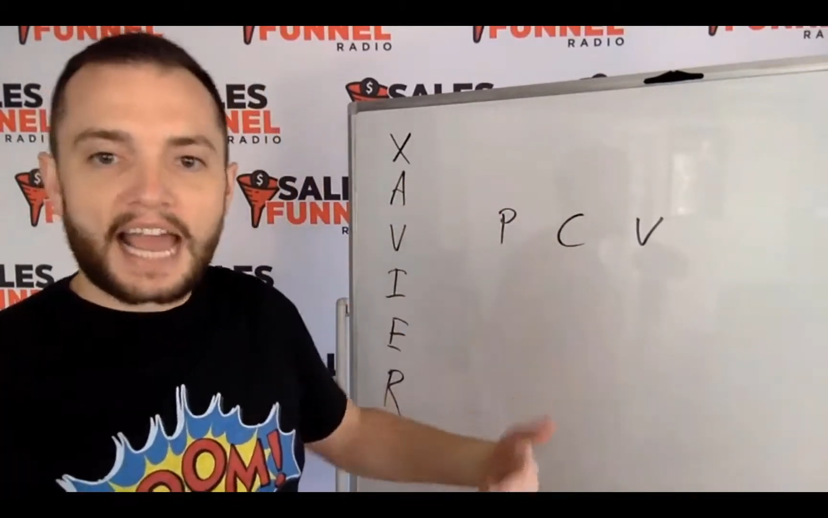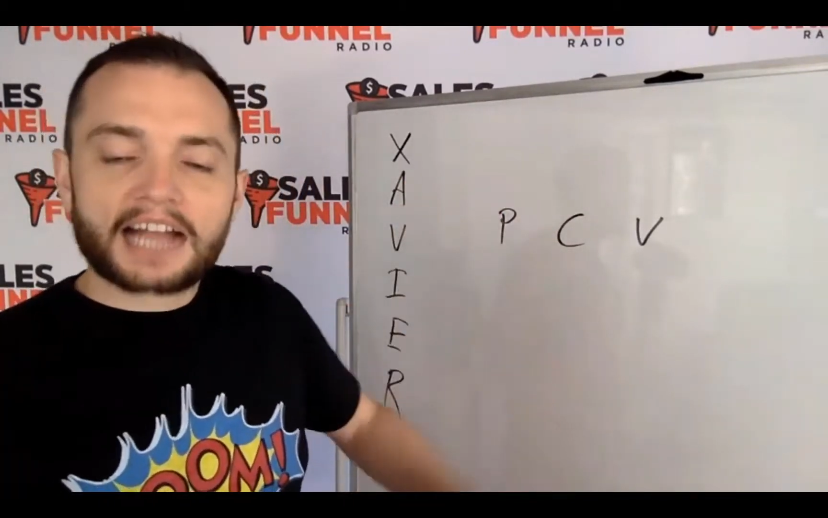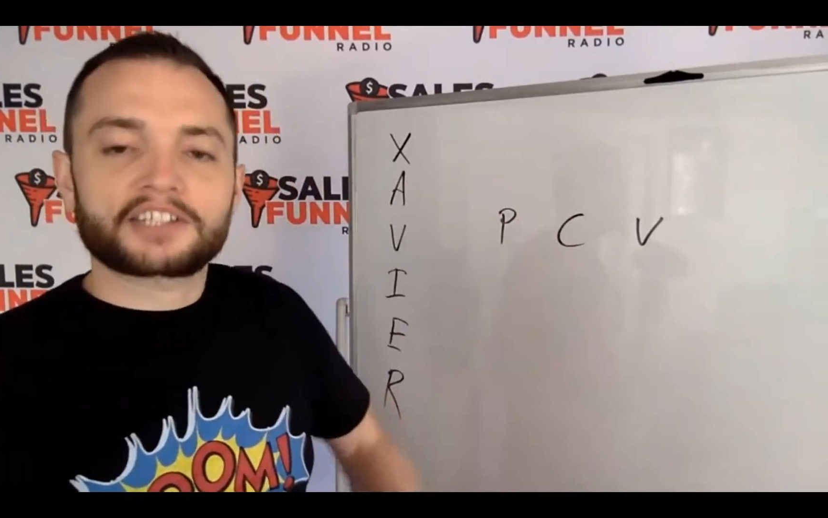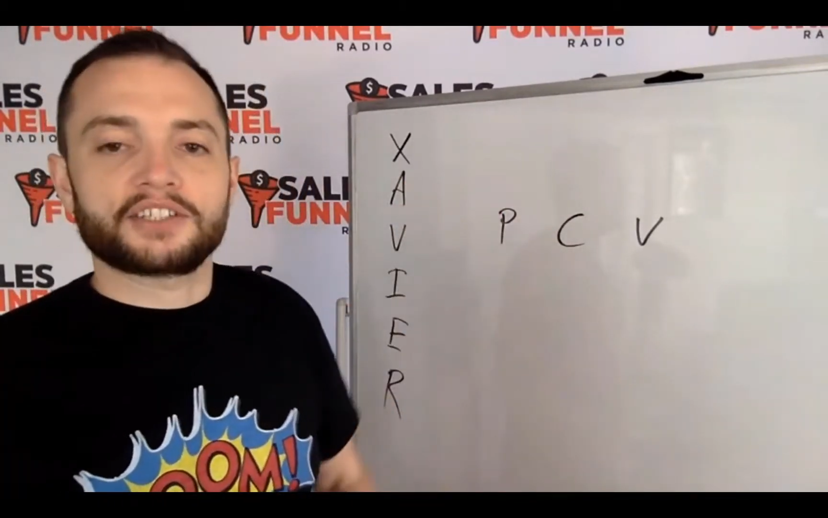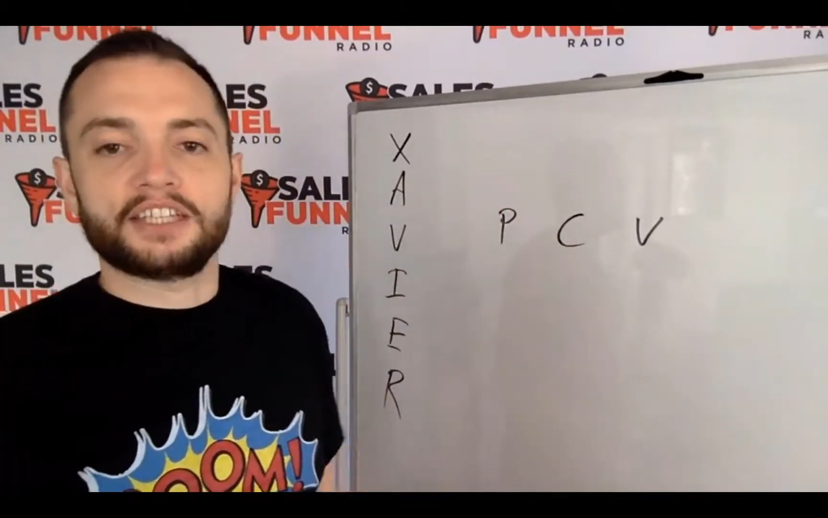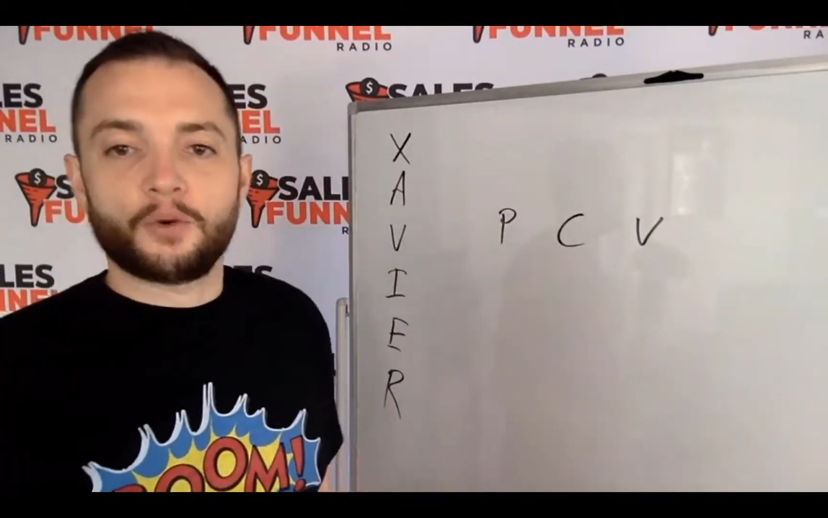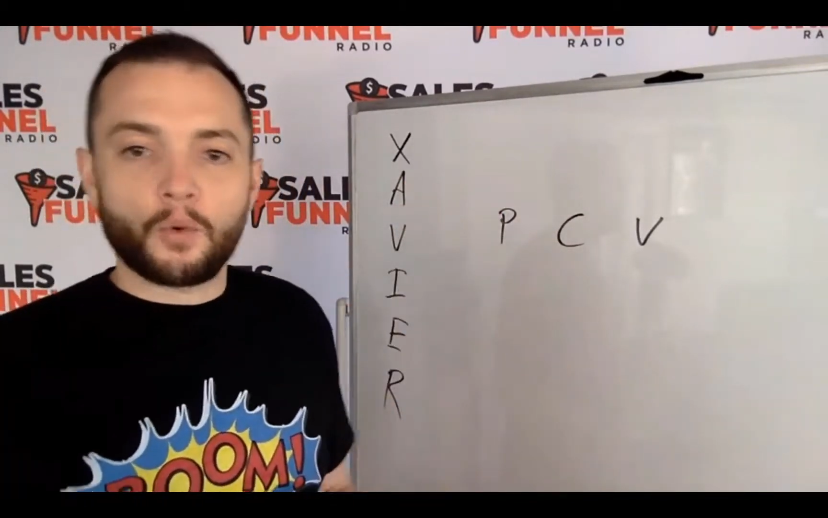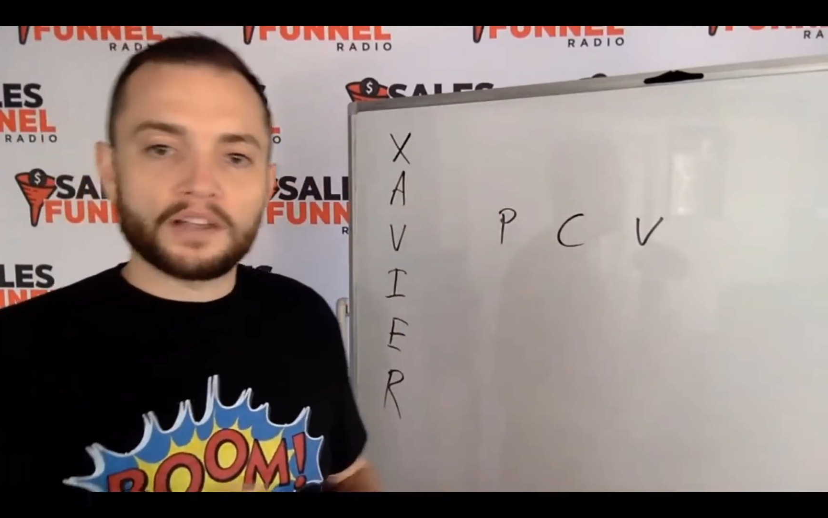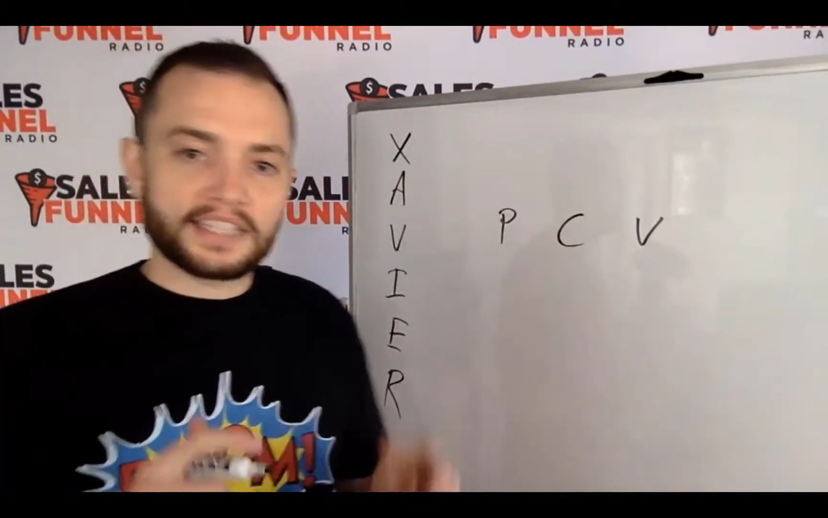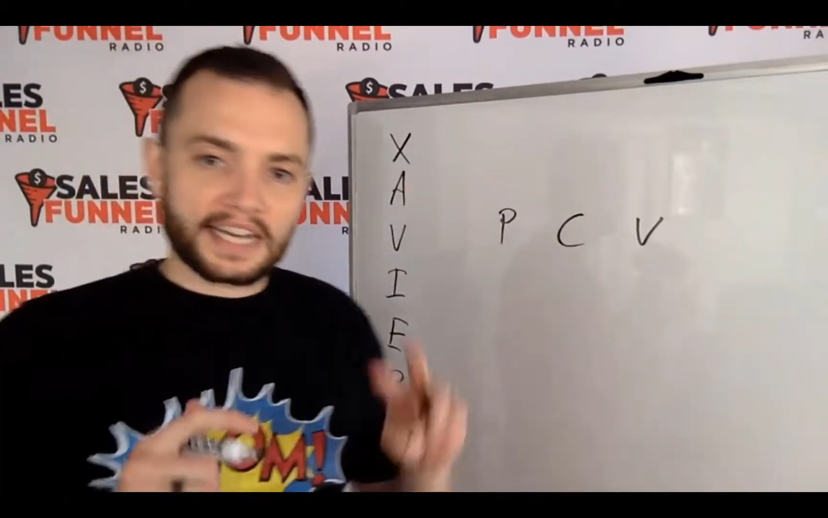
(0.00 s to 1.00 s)
actually the
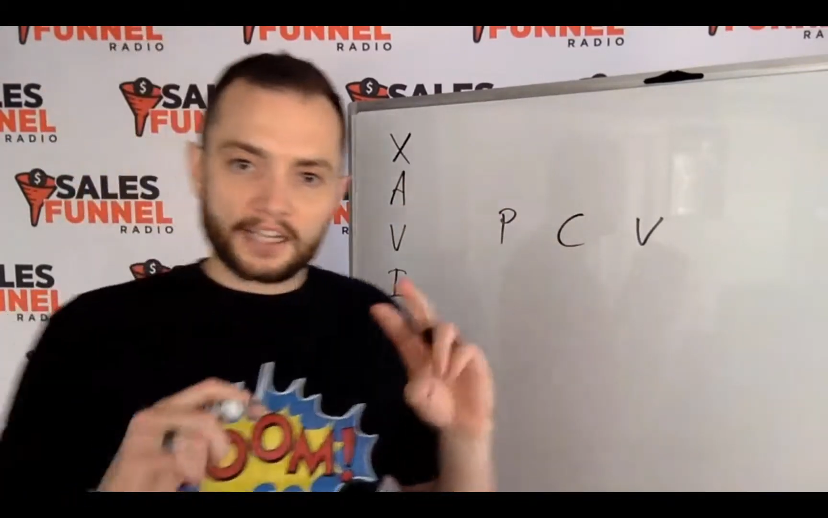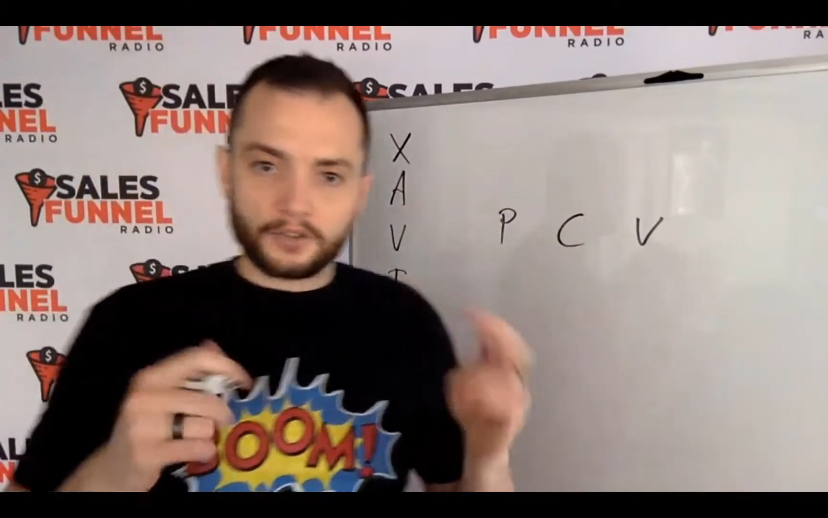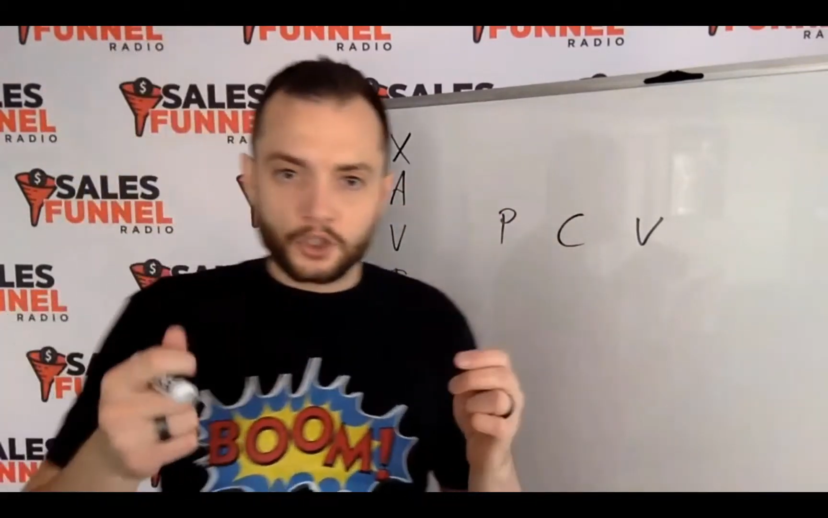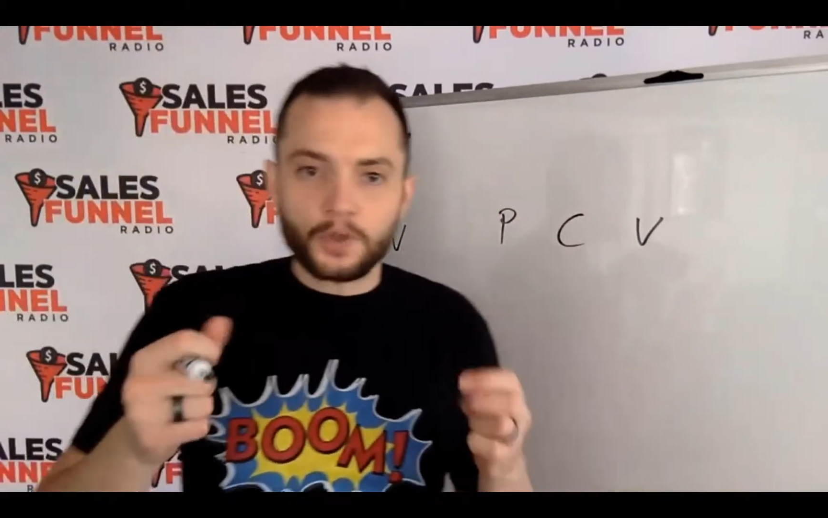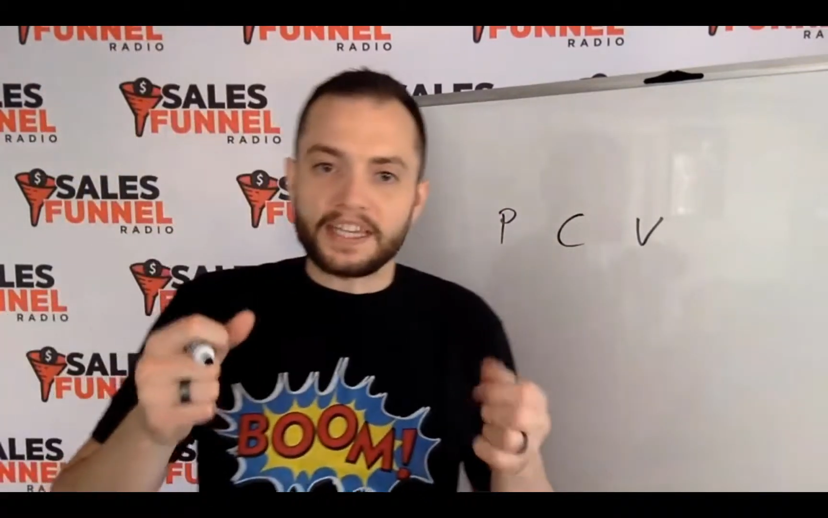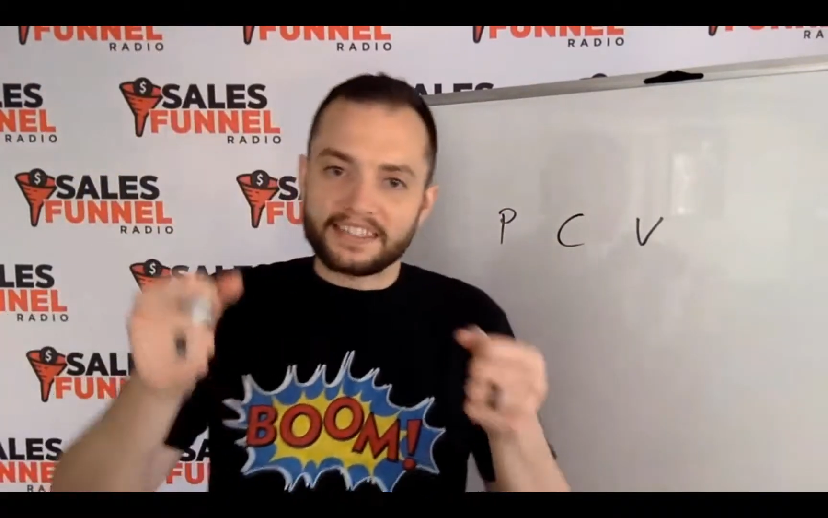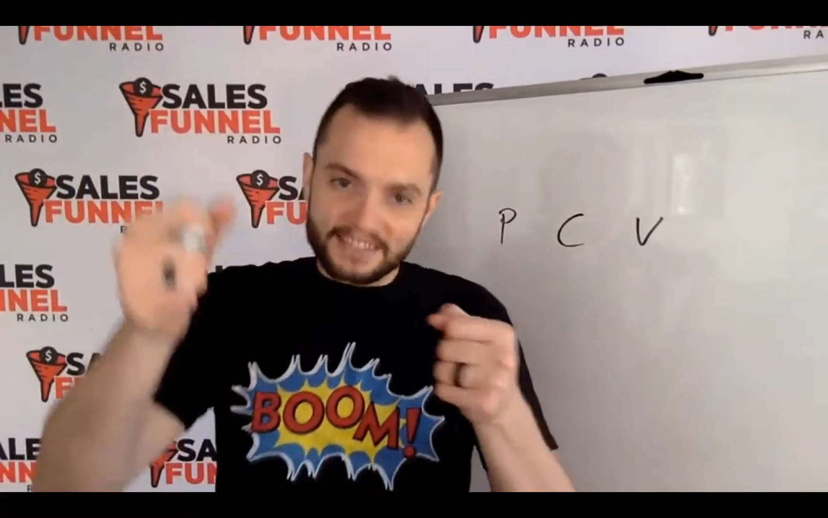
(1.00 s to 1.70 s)
one that I go tweak.